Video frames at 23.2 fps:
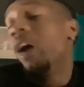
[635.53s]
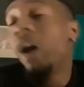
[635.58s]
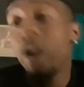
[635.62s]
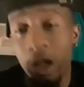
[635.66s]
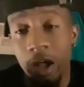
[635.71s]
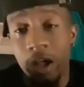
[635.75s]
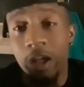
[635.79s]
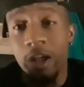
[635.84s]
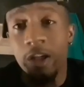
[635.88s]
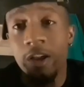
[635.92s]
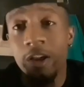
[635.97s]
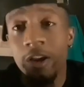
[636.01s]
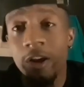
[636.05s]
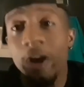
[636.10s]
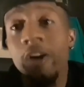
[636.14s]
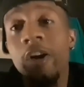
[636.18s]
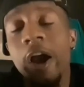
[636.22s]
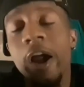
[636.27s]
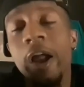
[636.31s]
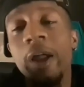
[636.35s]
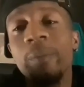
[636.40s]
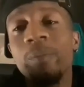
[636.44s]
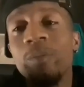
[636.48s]
All
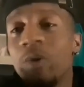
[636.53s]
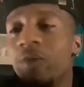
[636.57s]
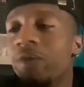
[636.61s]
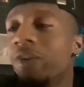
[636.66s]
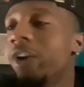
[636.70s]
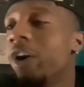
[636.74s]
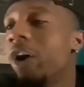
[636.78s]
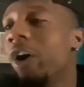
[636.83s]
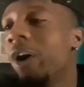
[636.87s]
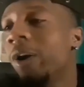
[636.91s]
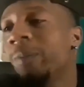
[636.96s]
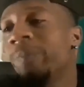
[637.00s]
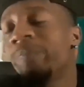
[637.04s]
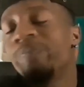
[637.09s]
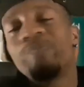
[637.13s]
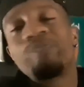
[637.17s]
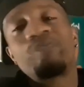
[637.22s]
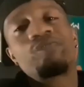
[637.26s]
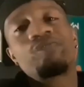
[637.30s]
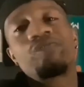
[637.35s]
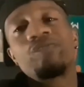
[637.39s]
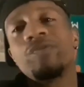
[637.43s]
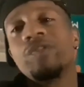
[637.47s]
right, moving on.
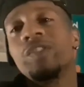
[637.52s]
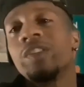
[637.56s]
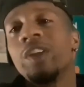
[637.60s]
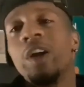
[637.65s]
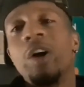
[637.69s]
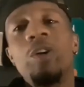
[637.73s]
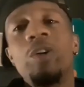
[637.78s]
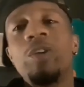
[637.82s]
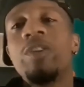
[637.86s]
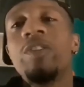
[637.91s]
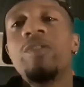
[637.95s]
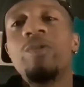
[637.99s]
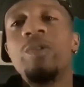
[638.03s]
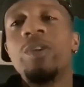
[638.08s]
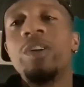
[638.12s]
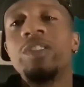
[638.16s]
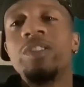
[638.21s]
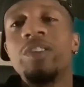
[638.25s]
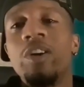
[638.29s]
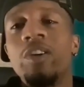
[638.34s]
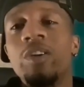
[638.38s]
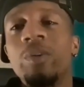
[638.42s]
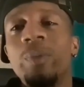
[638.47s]
I don't even
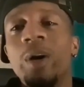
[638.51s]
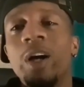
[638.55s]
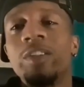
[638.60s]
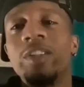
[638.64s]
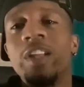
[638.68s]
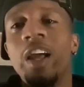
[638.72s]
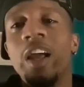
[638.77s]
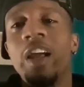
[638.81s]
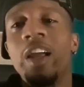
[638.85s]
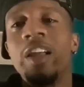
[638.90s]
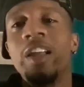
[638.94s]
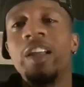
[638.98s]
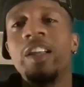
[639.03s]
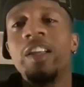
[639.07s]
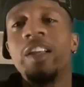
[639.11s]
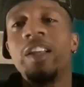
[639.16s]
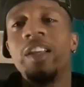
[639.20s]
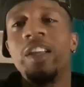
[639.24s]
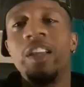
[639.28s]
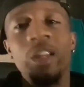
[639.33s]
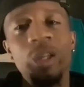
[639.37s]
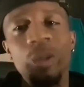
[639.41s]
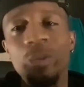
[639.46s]
want to talk about that
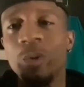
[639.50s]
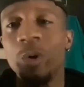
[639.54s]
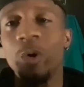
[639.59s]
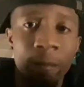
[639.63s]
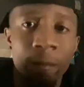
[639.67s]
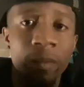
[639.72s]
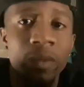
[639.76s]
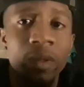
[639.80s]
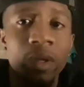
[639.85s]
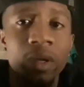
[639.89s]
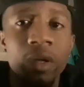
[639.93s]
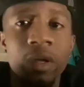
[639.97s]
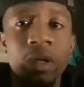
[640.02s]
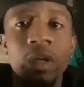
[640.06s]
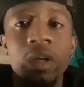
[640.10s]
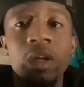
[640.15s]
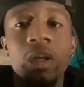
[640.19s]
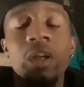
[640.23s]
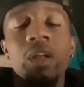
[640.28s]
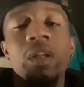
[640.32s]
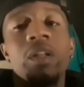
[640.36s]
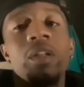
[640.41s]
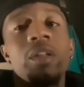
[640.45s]
anymore.
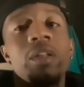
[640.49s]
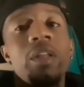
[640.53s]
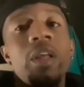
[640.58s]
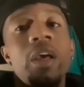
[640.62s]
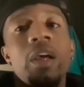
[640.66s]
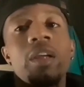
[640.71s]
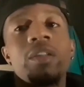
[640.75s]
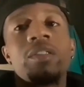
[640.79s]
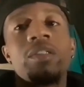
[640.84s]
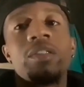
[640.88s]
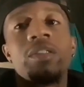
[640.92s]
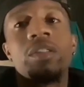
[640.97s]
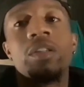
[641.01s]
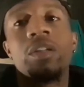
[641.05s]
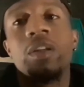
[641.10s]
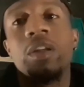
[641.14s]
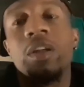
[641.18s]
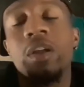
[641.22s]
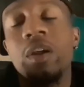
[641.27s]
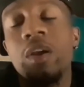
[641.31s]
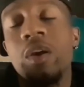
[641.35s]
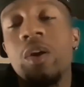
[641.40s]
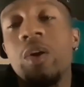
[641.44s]
Next,
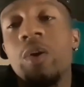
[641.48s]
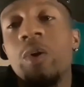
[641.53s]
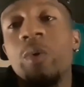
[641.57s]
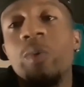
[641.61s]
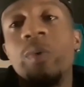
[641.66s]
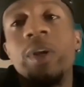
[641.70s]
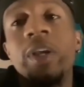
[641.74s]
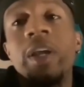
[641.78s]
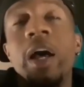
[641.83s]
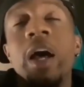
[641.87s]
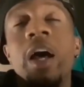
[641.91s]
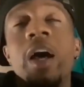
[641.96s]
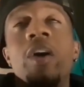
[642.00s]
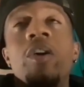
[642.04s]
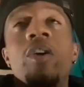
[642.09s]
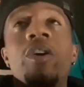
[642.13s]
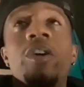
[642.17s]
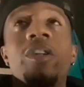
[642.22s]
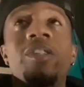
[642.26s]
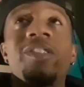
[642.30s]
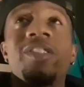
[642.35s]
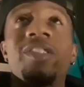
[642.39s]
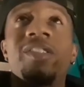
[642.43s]
we got
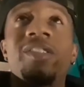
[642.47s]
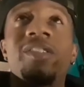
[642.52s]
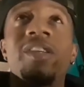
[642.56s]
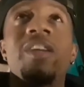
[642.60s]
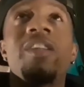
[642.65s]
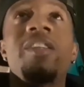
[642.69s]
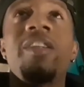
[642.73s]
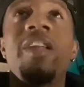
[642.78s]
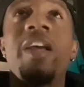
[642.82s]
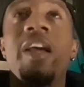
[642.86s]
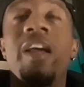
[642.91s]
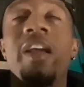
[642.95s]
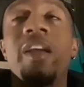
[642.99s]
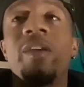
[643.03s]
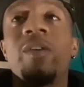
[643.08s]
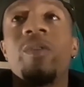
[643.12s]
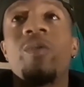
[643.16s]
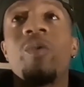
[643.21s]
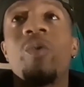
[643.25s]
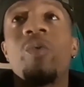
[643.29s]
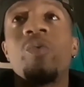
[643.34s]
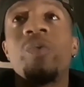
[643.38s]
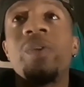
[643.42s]
on
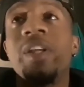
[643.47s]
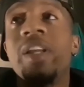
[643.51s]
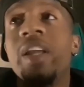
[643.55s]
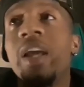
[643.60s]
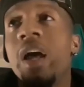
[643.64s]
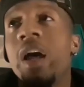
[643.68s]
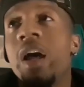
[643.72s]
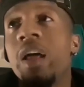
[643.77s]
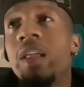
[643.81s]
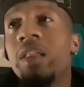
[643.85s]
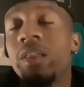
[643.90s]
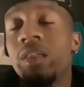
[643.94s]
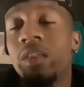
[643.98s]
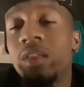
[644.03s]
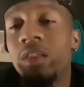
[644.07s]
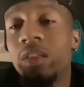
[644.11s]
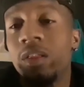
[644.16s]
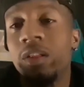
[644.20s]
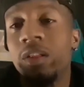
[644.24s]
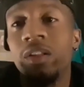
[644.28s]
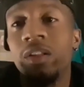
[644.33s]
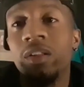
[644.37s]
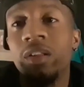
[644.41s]
Sunday, we got
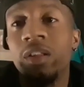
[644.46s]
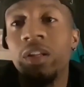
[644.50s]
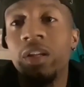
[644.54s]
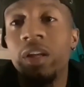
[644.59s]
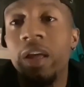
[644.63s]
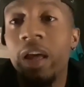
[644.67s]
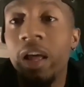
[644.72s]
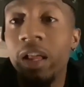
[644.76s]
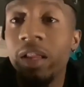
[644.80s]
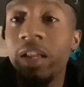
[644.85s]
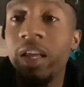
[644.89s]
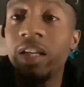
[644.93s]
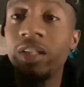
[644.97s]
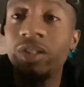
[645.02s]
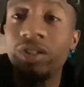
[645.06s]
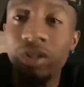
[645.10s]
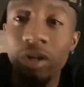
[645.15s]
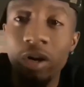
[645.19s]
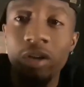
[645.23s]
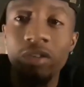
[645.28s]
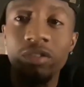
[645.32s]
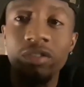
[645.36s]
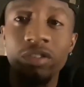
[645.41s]
the LA
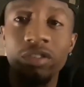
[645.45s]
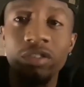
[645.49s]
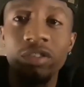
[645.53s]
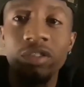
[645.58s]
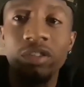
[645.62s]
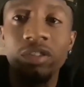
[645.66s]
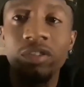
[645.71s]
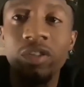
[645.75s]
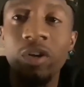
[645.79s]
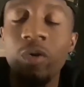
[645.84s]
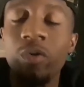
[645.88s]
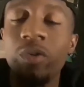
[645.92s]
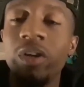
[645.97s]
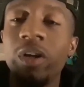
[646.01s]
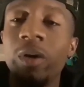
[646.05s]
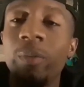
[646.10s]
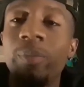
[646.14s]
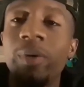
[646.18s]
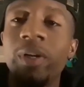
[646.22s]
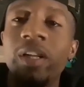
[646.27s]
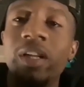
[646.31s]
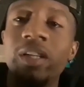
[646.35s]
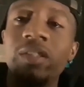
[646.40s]
Chargers going
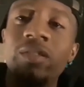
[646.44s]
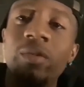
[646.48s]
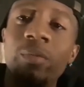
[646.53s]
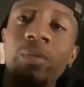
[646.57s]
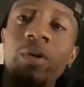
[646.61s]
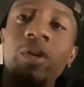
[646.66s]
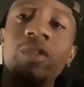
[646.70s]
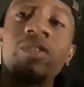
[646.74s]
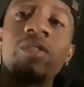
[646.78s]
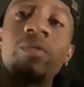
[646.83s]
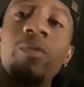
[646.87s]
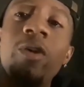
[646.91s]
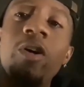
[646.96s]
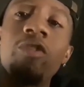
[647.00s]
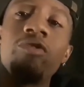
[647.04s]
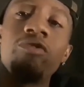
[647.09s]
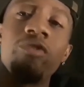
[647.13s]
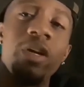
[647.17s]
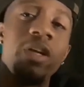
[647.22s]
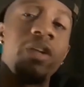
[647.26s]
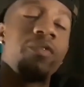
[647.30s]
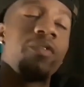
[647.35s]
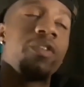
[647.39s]
up against the Baltimore
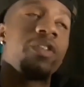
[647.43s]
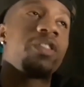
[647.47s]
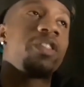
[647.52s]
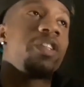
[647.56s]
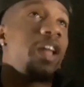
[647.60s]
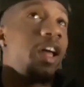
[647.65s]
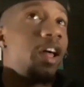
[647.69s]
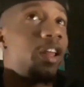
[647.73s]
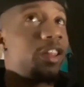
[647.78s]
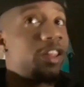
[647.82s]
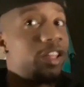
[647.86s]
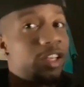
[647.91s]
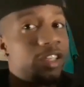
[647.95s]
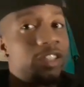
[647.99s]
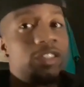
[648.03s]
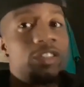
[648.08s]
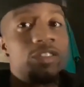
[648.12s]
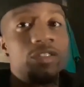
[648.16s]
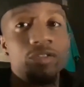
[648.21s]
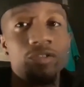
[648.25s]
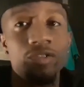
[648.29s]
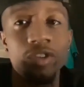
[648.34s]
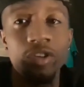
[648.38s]
Ravens. Now, this
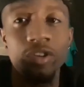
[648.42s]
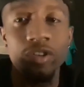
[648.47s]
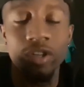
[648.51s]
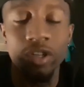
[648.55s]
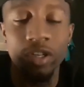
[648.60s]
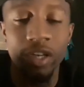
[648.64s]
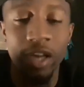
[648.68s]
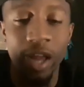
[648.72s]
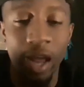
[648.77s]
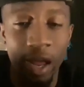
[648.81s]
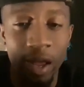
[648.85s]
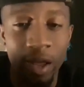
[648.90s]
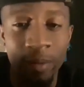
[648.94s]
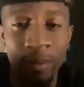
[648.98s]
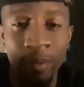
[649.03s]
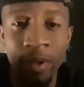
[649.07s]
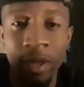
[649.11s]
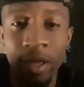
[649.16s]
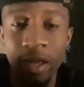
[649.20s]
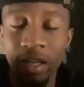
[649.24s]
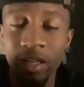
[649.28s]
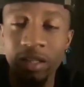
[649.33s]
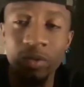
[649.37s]
is a real good game
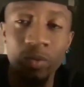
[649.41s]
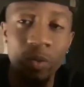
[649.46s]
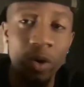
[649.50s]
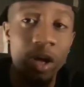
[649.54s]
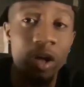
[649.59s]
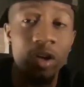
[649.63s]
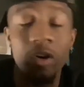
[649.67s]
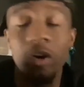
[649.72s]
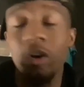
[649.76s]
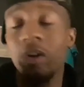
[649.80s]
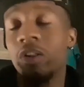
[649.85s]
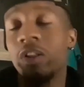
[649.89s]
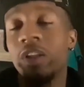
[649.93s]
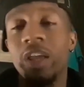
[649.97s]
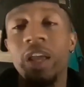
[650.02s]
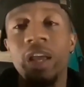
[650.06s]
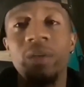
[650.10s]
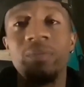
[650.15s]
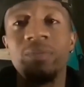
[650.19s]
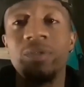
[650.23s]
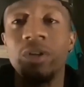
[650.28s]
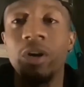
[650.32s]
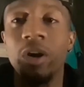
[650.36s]
as well. All the
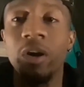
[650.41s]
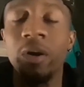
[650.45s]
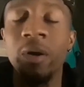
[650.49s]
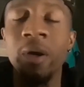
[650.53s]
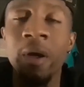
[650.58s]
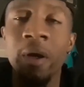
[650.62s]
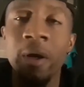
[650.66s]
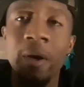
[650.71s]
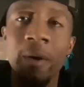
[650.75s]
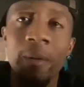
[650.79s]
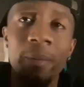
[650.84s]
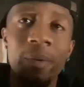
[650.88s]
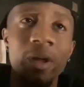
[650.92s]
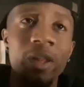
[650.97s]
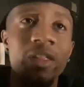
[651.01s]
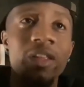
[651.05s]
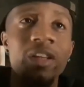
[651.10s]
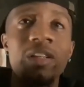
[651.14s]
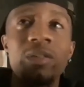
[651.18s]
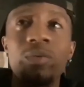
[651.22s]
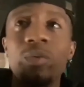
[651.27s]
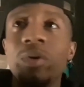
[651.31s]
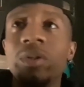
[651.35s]
games are,
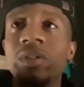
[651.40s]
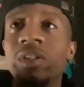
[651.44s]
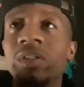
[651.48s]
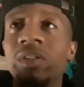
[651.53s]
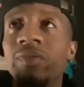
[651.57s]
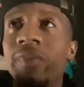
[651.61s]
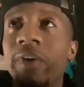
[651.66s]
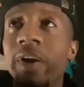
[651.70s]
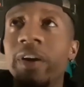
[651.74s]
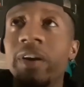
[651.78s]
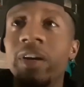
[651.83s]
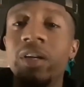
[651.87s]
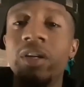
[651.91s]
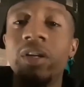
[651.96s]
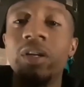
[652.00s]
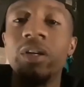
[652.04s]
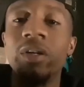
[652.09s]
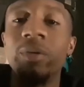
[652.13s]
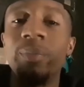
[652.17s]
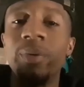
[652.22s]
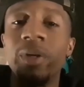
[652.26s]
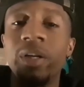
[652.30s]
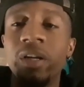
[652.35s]
but this one's very
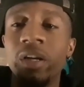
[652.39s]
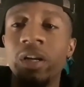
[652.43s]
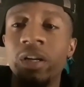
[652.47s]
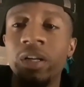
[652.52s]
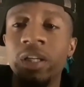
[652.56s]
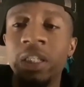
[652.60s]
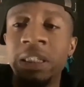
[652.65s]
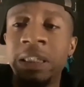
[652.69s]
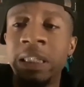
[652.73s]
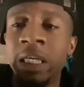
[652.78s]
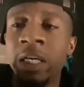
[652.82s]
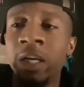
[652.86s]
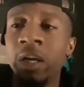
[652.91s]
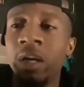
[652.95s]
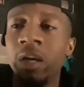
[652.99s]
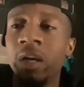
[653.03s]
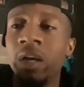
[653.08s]
good because